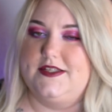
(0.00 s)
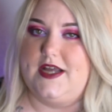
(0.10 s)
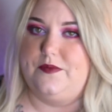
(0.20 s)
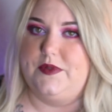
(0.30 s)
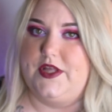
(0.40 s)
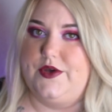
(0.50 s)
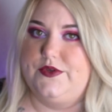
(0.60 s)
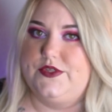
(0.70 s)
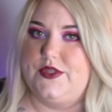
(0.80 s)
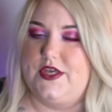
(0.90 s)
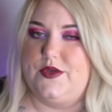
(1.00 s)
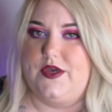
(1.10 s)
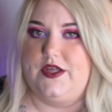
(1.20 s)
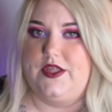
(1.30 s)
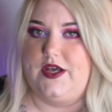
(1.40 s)
down below so that you
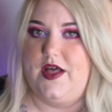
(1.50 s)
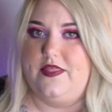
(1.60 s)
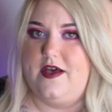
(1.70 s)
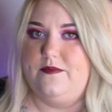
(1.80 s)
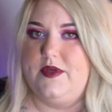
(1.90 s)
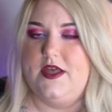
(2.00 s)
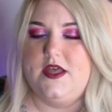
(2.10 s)
can click on them.